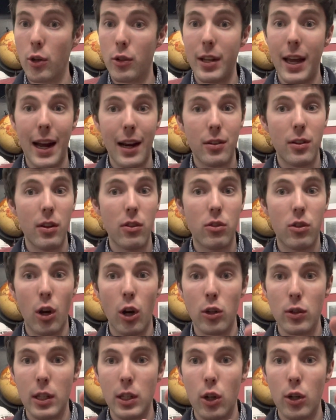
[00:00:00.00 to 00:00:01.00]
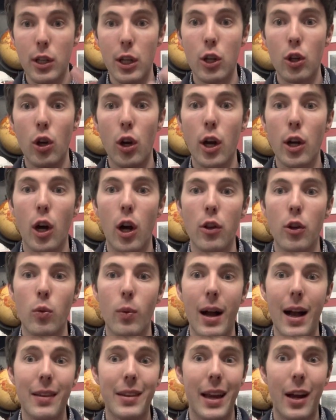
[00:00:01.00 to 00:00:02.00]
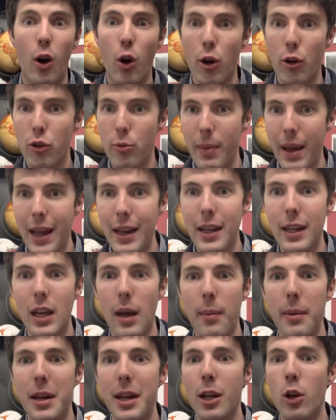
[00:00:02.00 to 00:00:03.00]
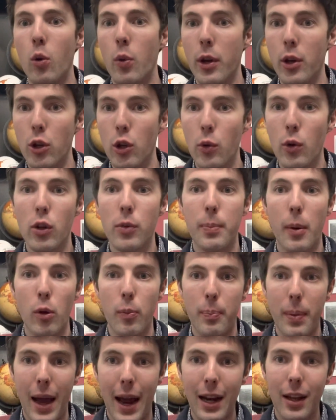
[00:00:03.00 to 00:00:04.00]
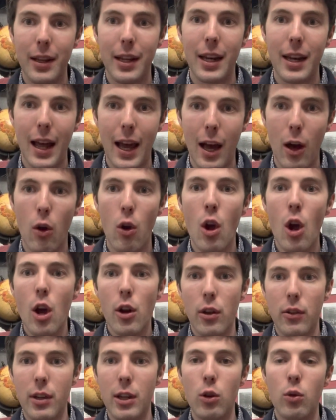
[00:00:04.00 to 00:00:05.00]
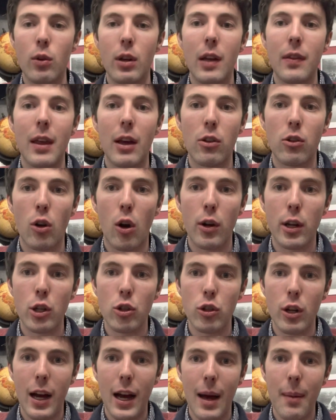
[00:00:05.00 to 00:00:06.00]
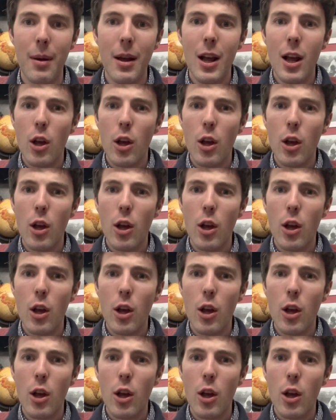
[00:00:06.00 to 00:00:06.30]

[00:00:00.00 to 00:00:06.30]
Texas certainly looking good on the rise. They got Arch Manning coming in. Quinn Ewers both battling it out to see who can get that starting job.